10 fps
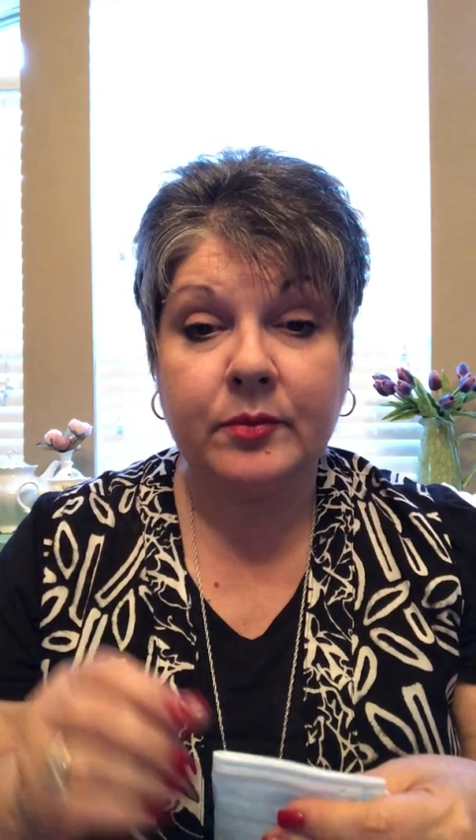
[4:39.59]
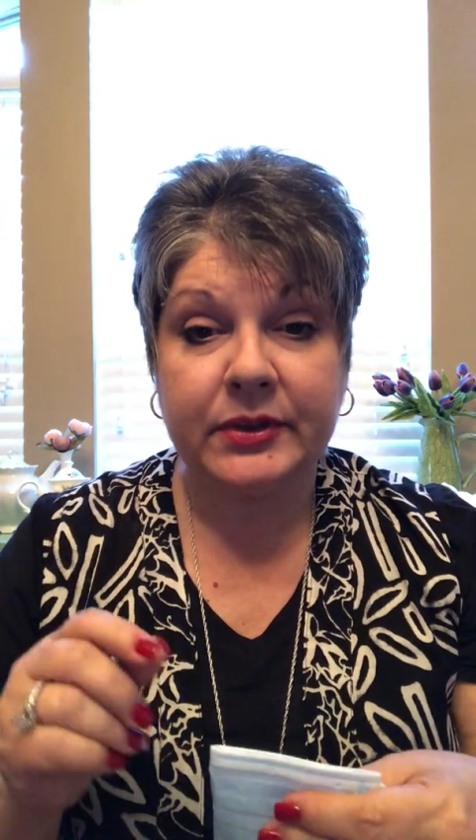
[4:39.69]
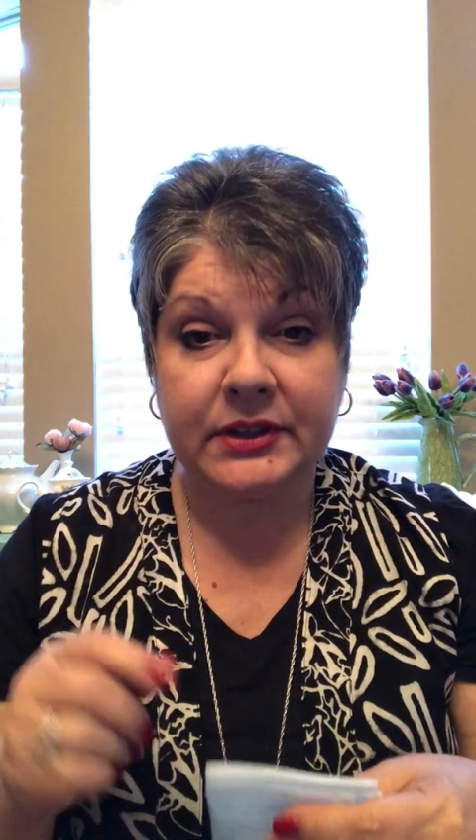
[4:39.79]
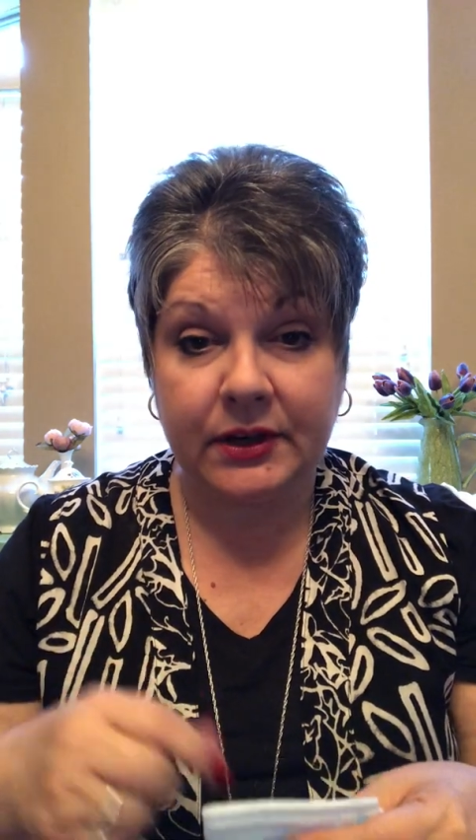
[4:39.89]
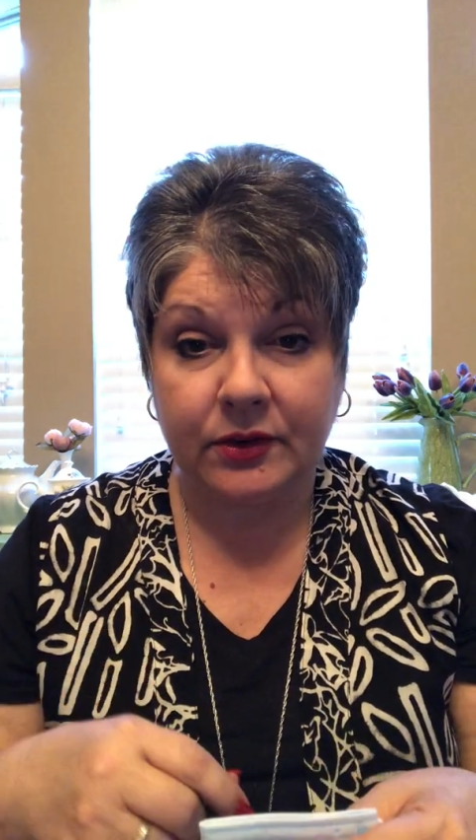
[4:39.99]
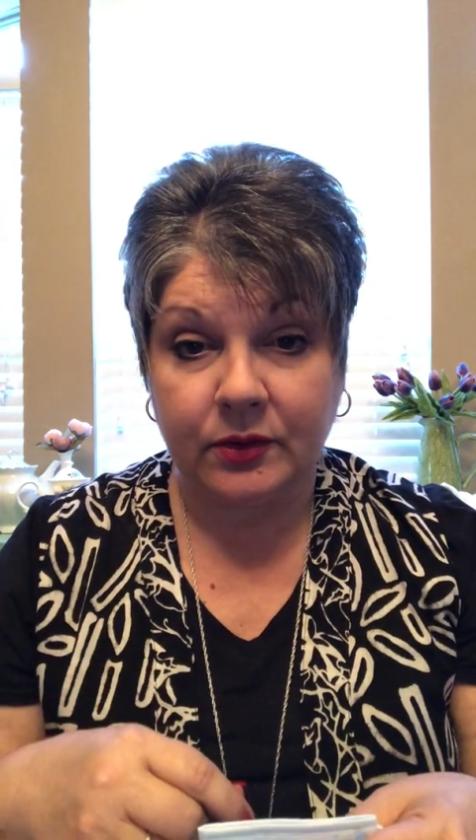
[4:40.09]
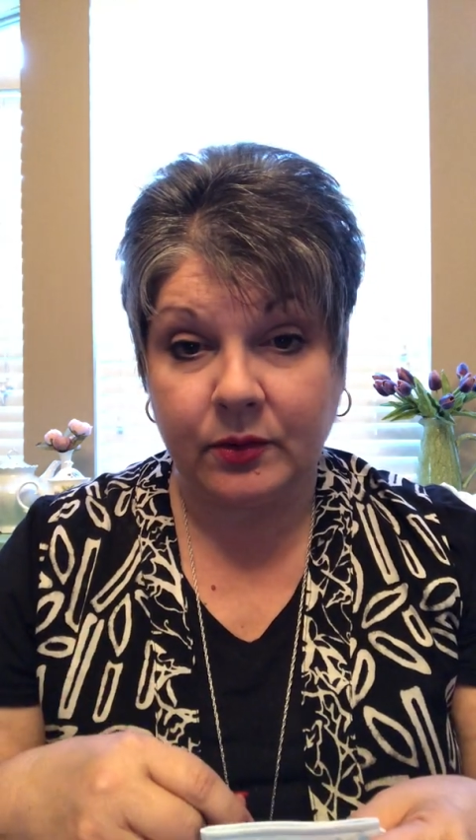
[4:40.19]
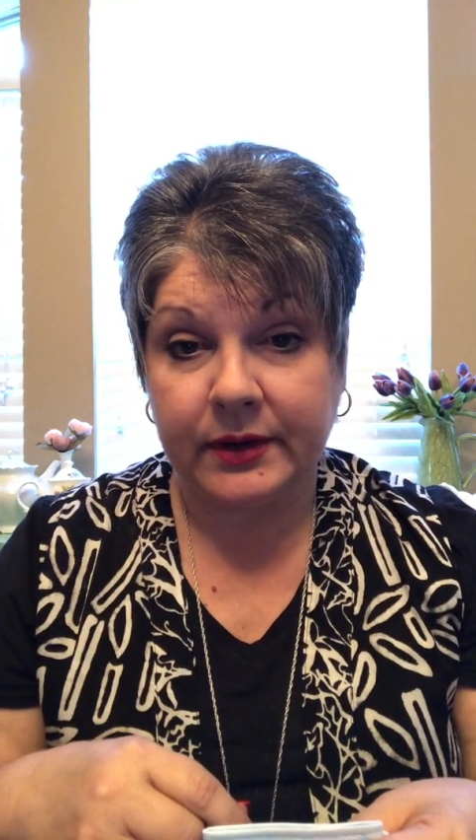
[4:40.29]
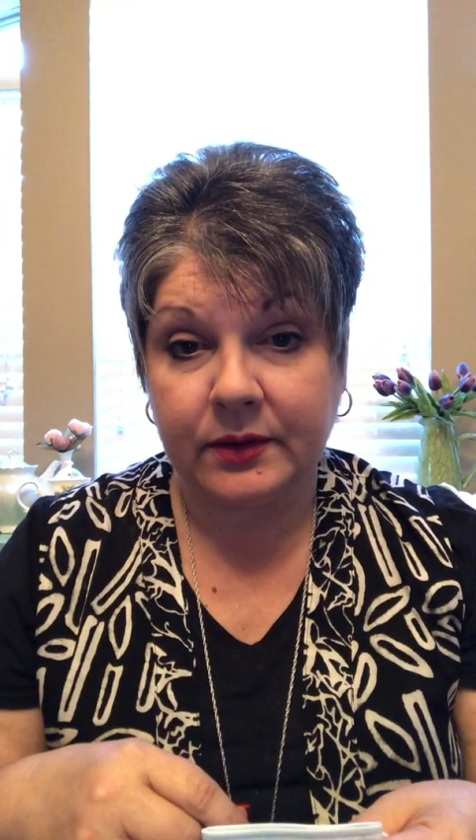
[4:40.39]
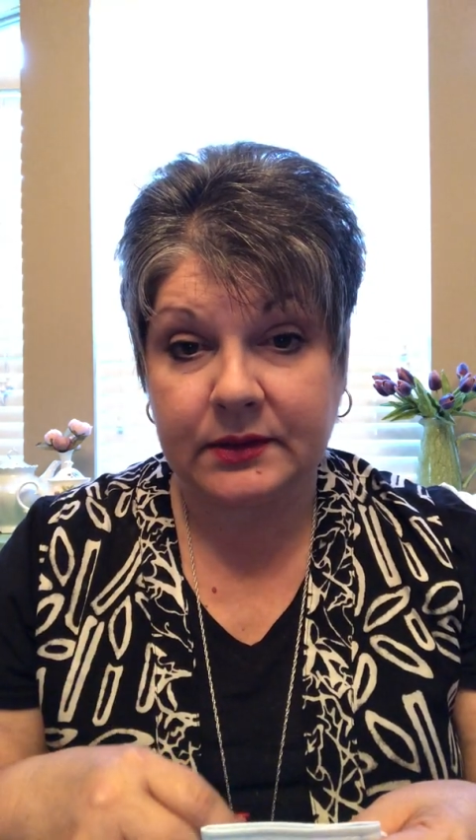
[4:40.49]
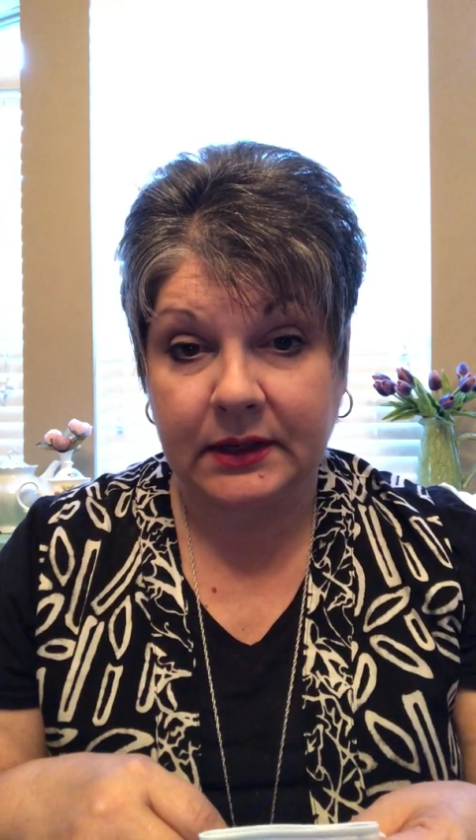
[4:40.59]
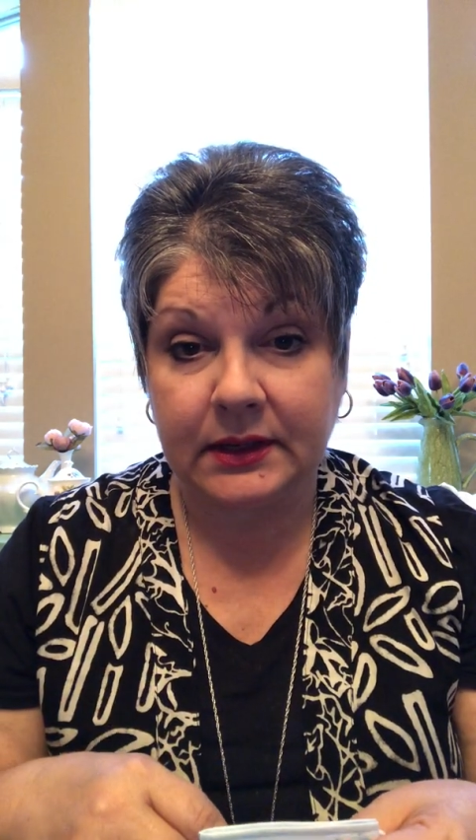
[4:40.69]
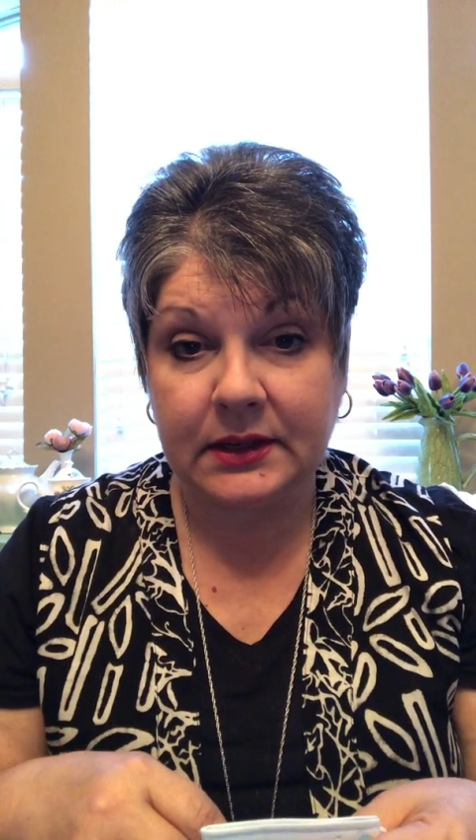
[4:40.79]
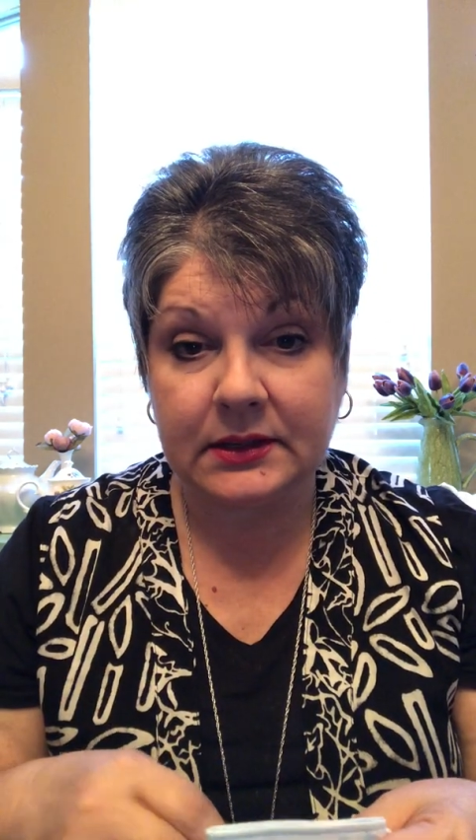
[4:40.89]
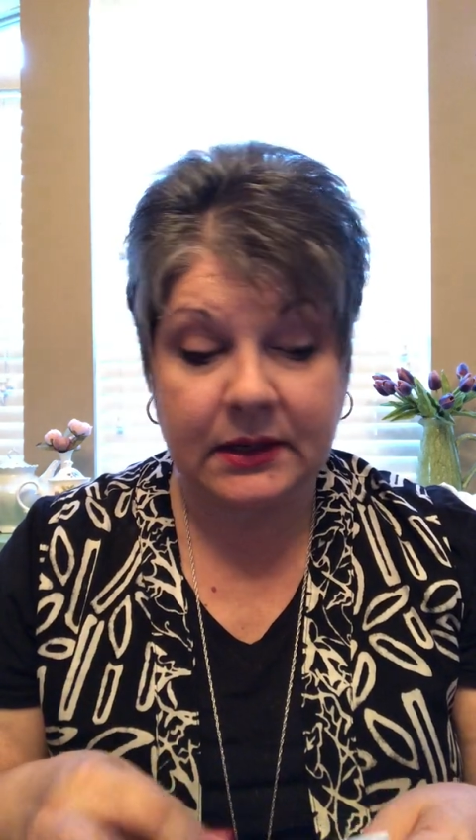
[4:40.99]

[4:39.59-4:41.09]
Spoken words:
particular oils in it.